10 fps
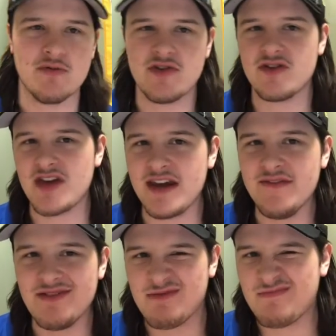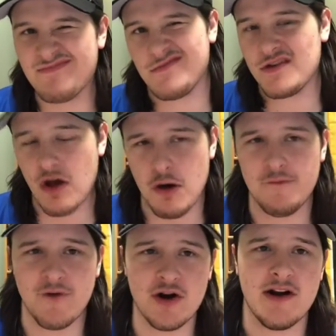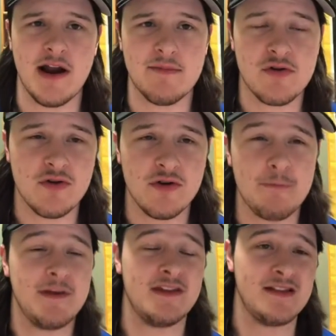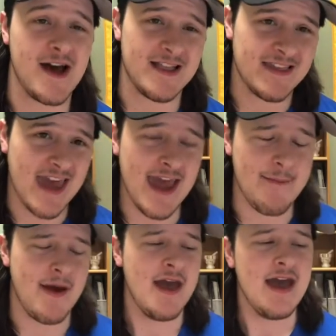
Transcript: It was just kind of a solid Vernon Adams Junior B C Lions game.